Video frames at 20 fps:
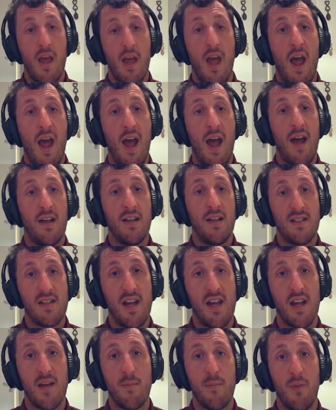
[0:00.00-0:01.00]
And the
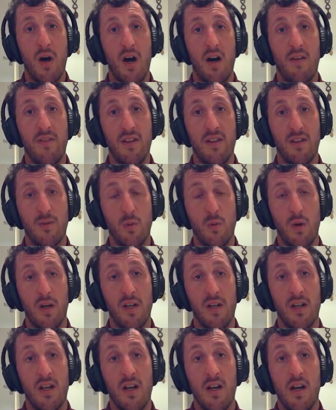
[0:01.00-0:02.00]
second part of this
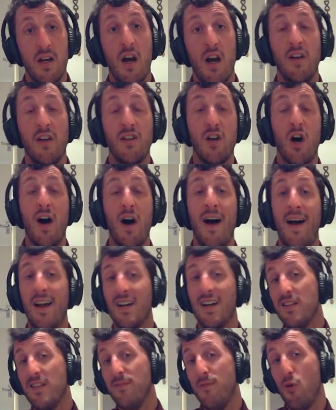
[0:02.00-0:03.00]
one is our
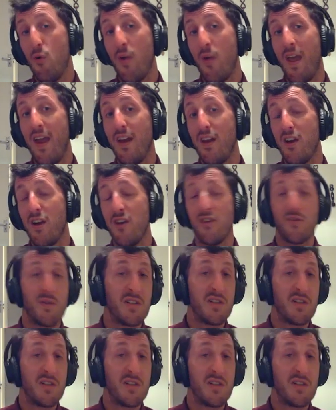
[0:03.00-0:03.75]
active volcanoes,